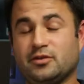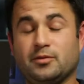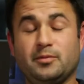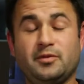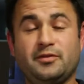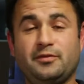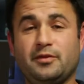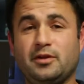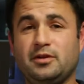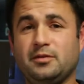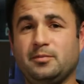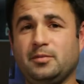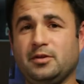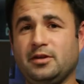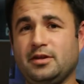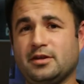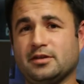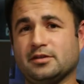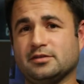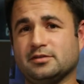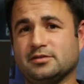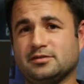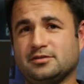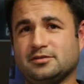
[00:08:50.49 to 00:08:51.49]
and it'll be fun to
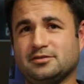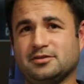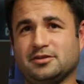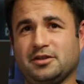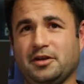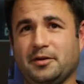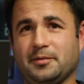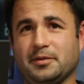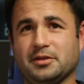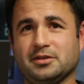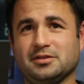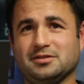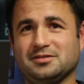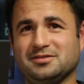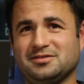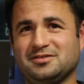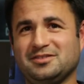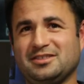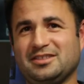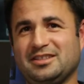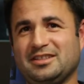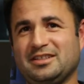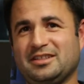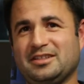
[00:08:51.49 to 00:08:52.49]
play. I mean,
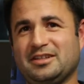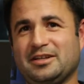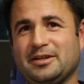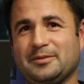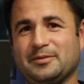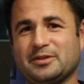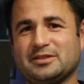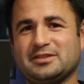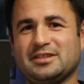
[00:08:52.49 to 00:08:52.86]
I'm